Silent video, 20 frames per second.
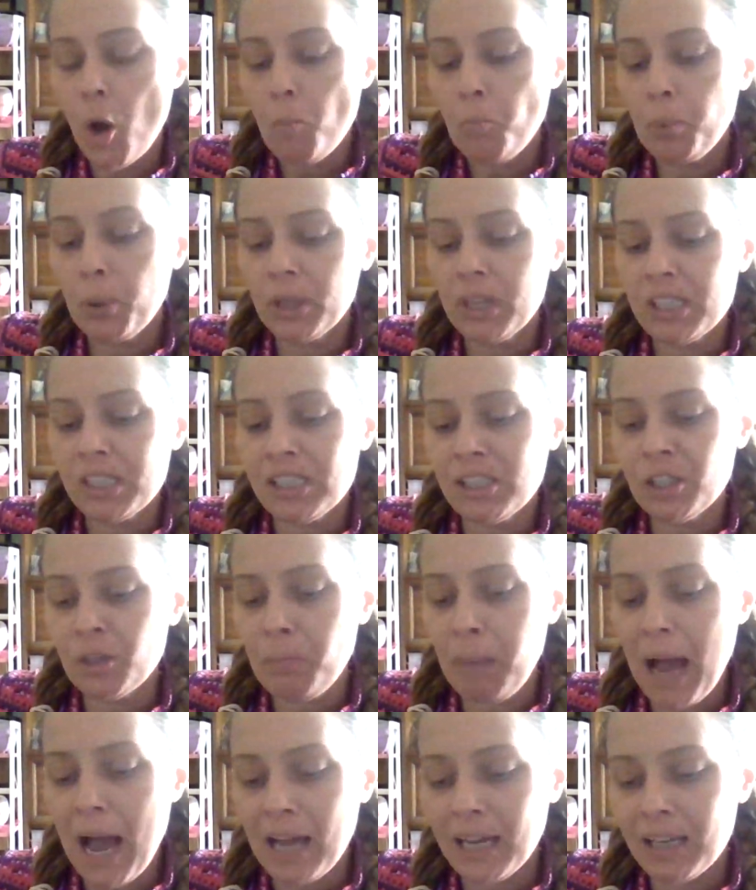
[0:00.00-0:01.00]
Put this in your
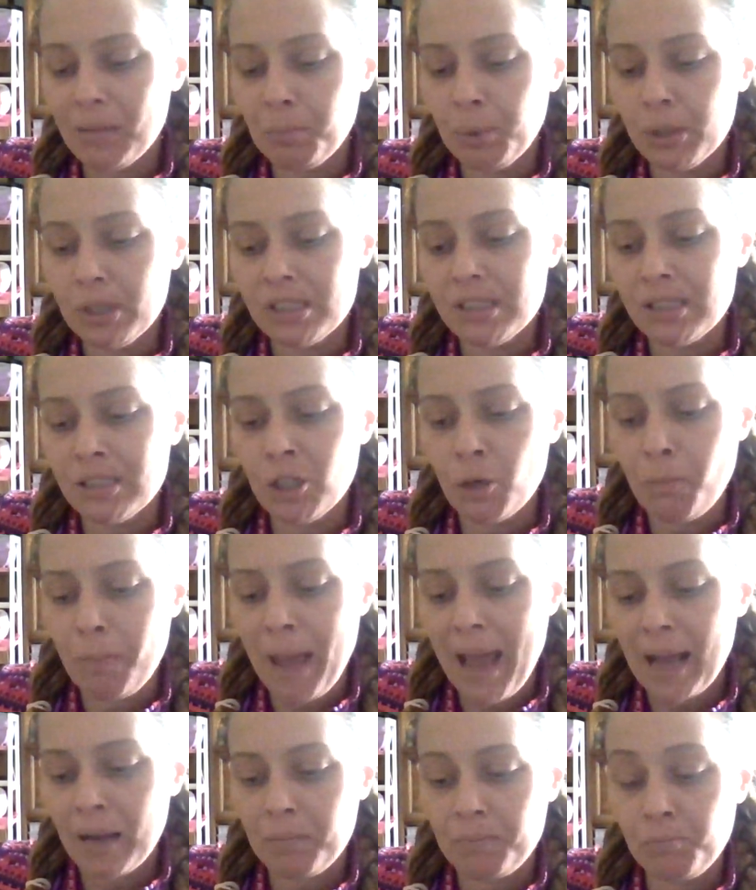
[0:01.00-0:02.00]
pocket, put this in your
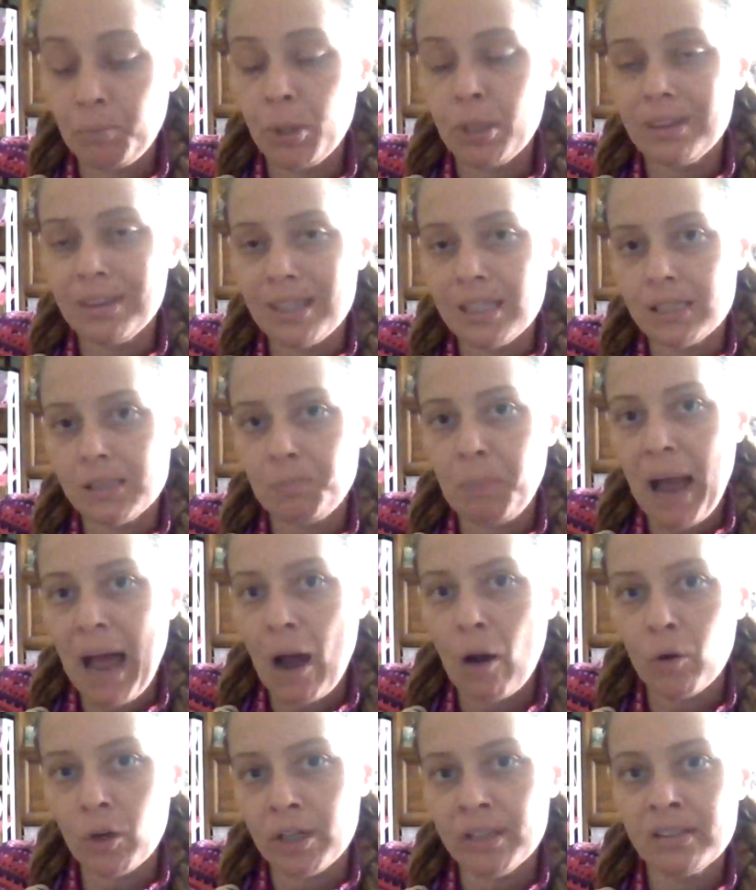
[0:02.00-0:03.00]
back, put this
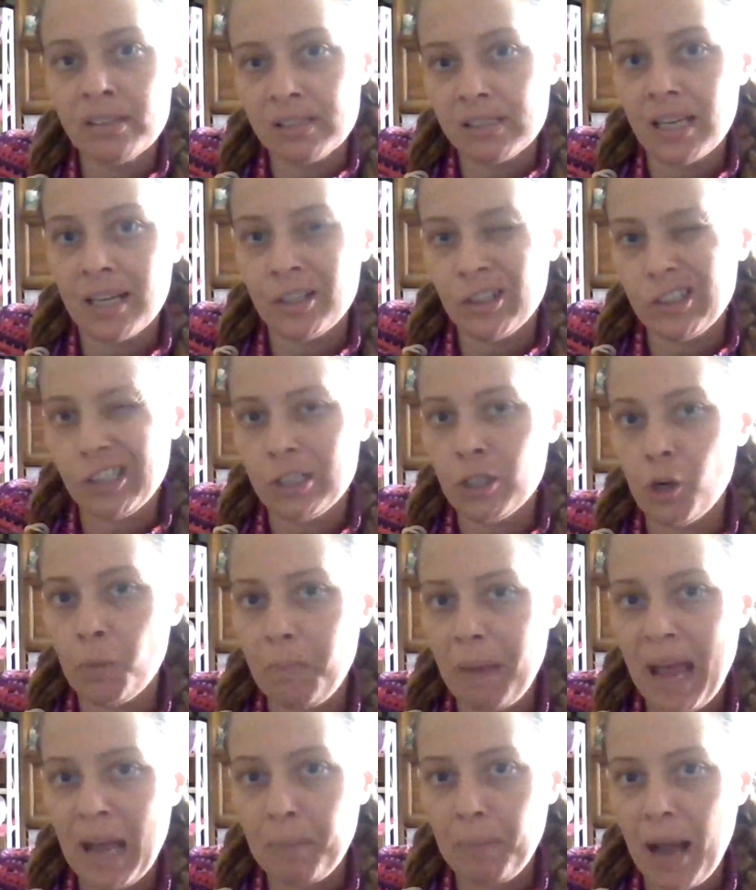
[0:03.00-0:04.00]
power and this energy in your
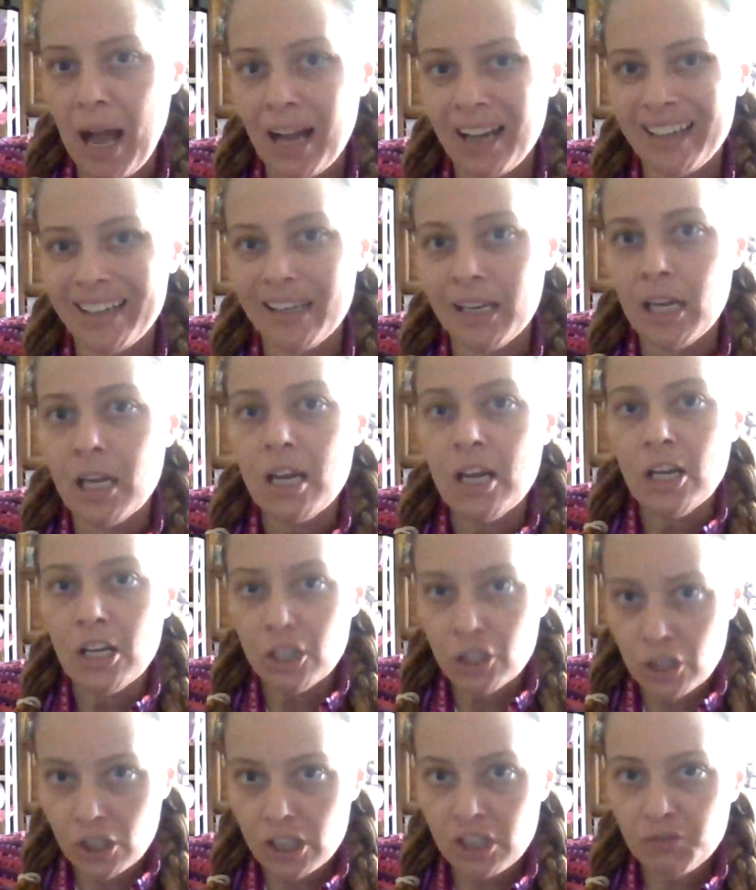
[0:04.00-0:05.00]
back pocket
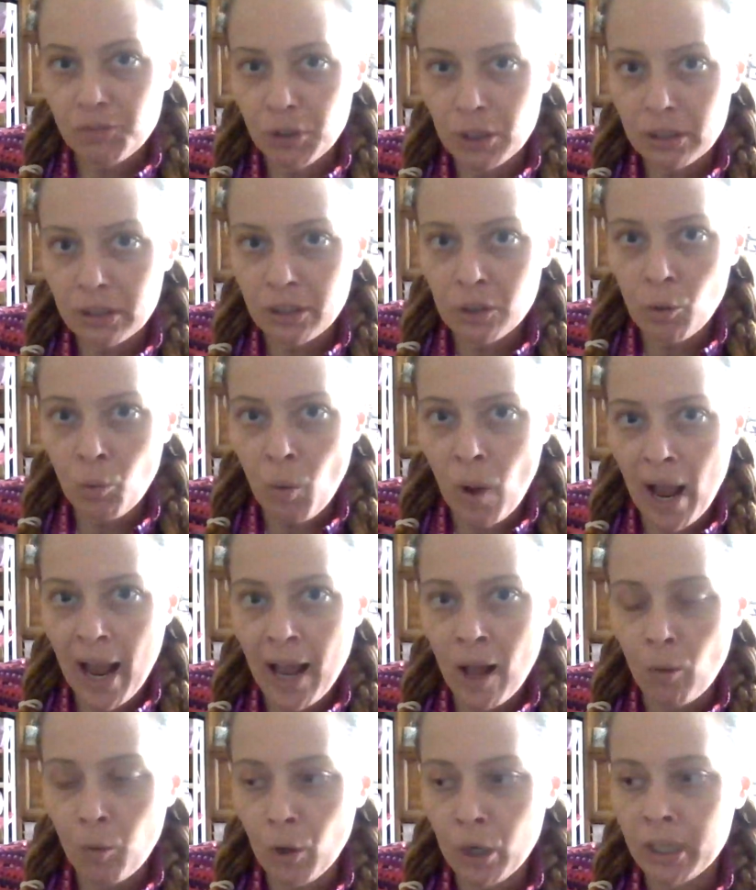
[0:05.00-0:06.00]
just for a little
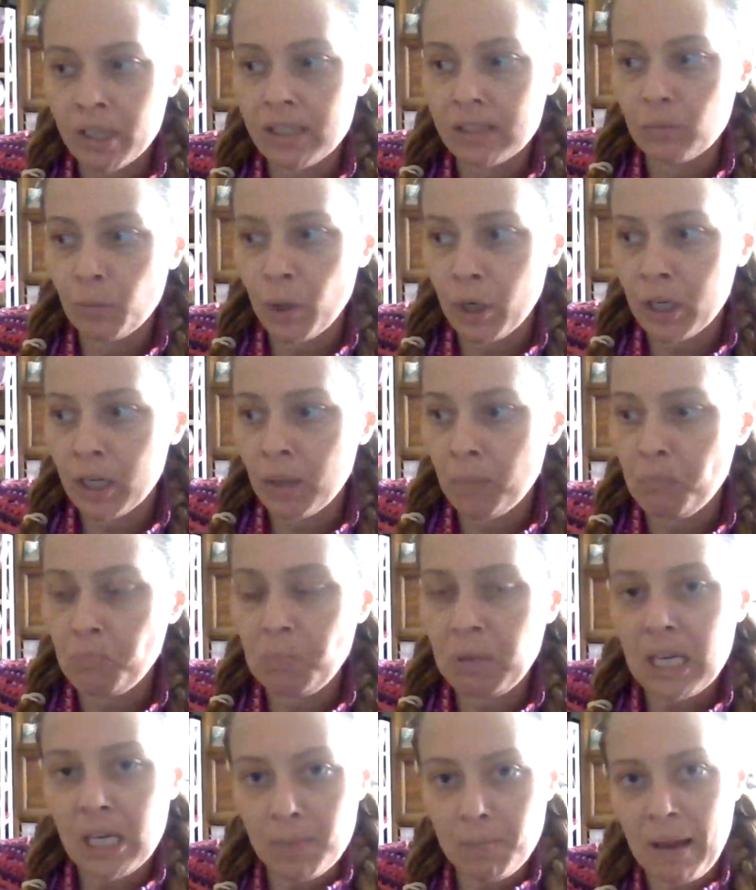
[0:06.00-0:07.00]
while. We're going to we're going to
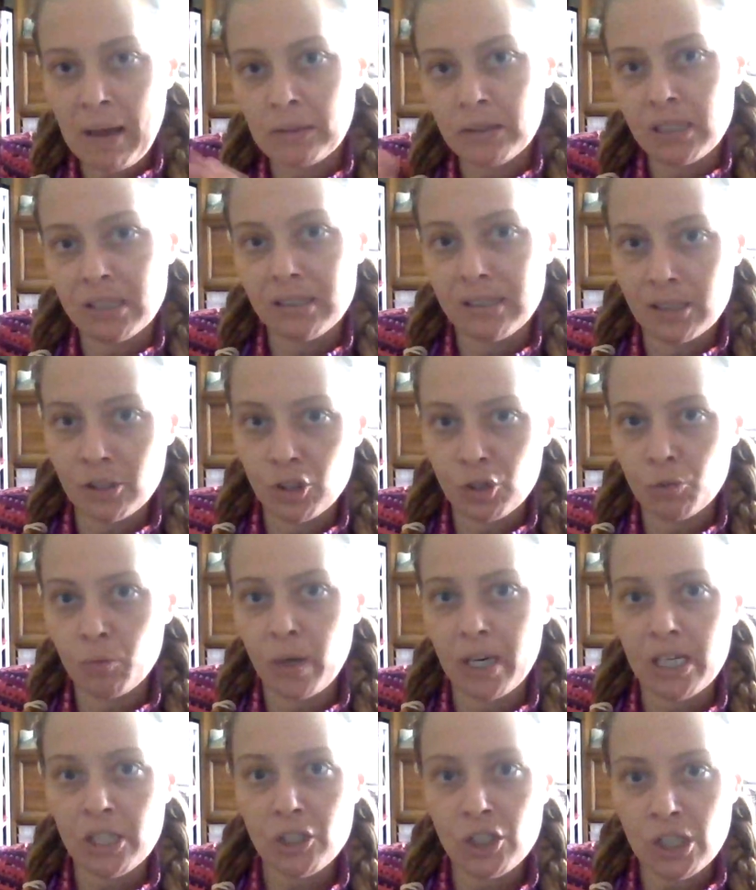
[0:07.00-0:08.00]
peep out this
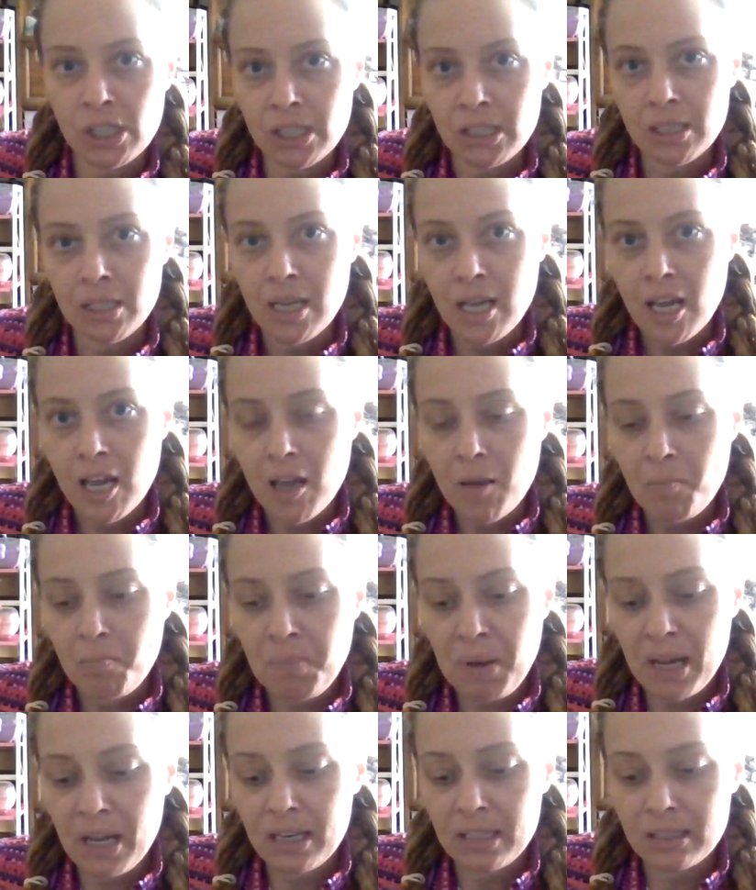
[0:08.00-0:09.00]
situation,
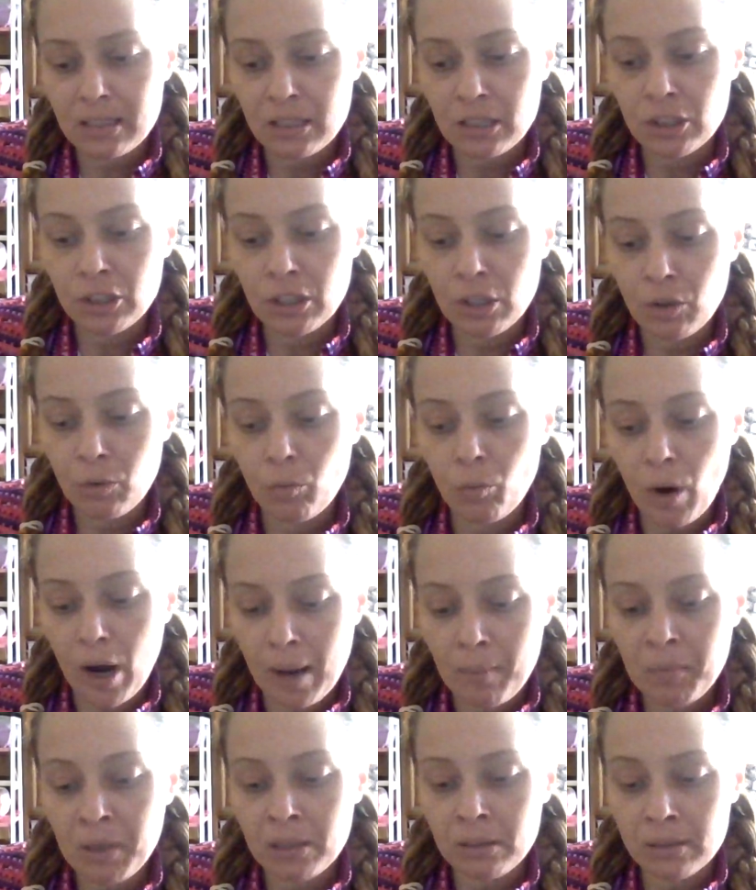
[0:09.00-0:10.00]
but
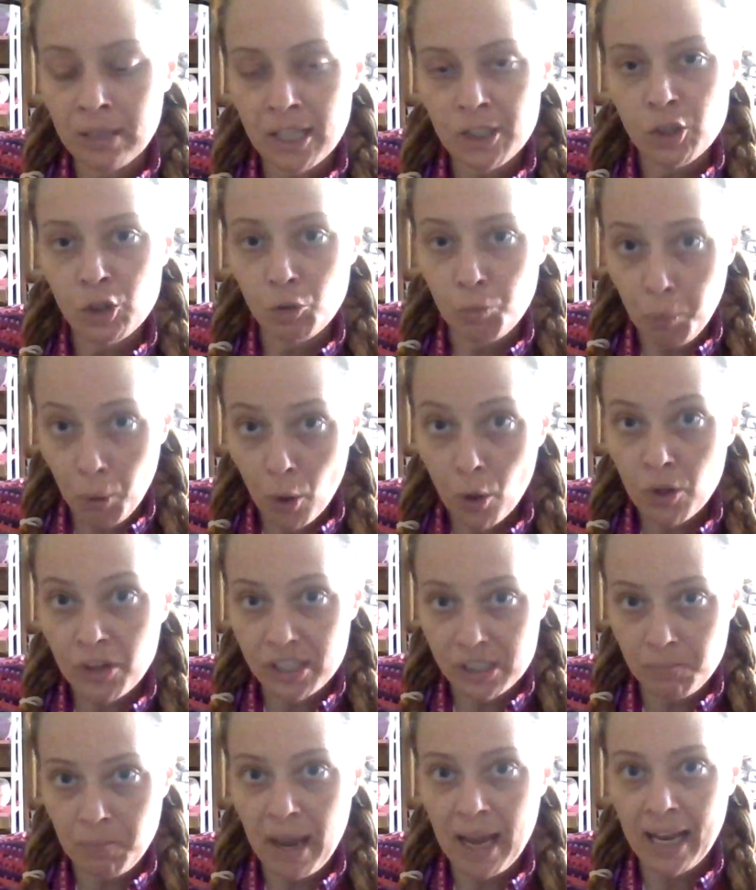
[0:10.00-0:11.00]
I'm going to let you pull
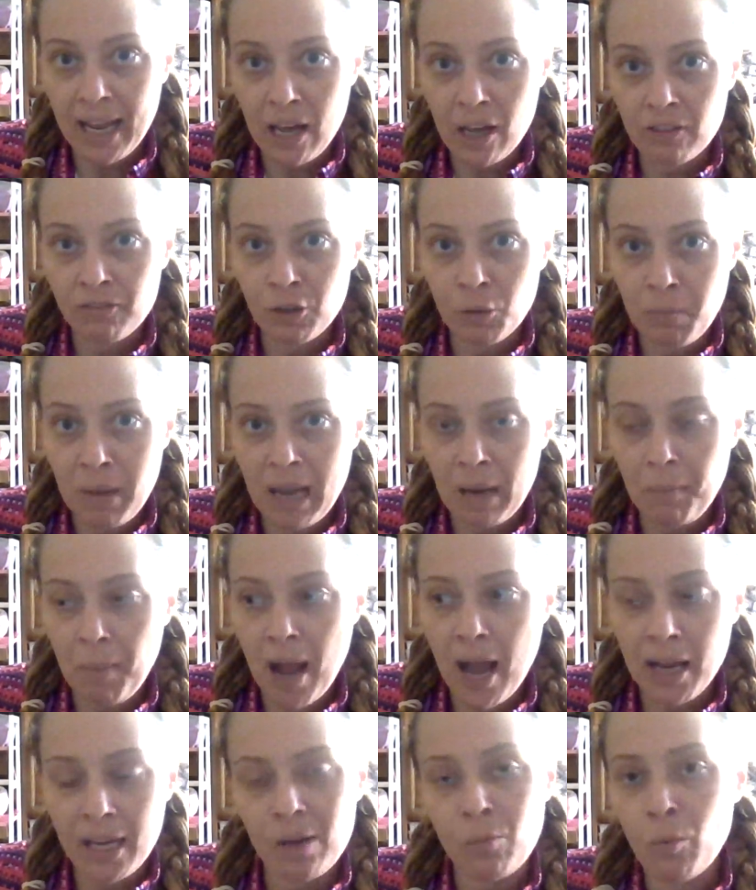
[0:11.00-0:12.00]
this back out of your back
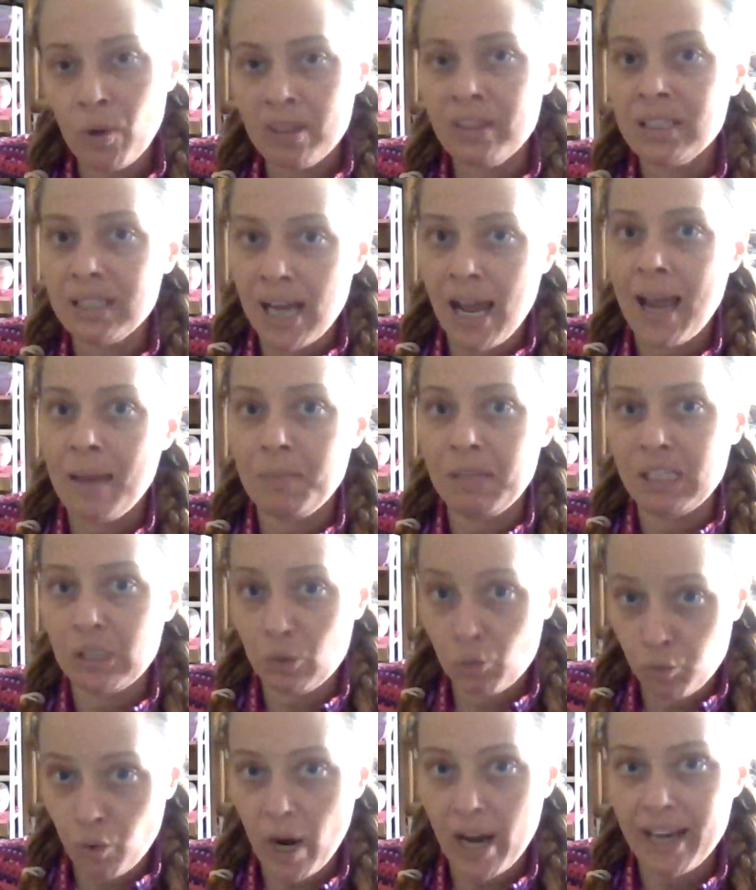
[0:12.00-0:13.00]
pocket when the timing
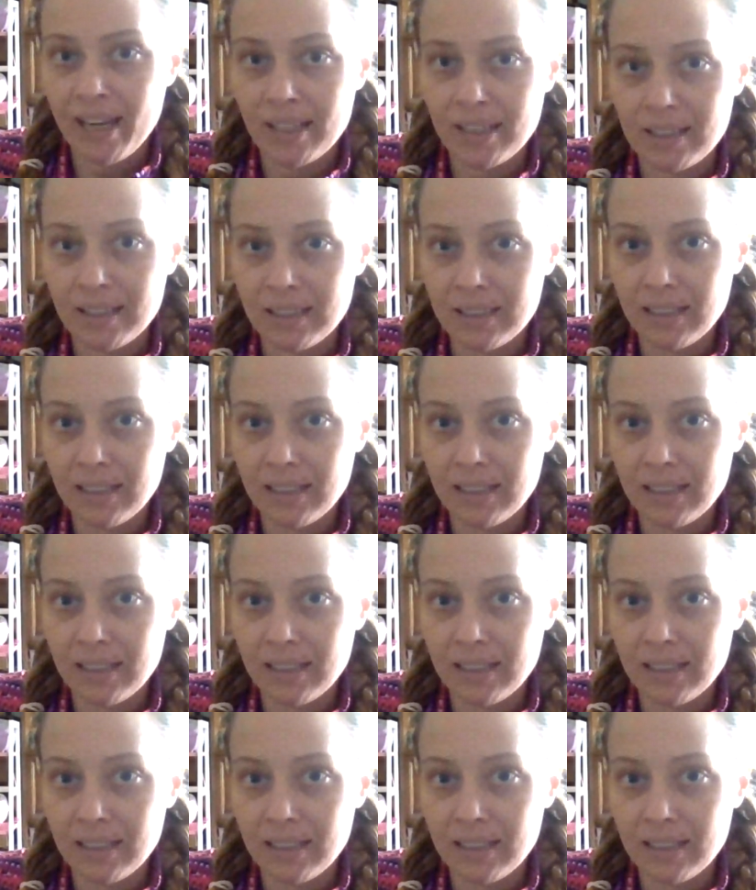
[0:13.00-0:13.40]
is right.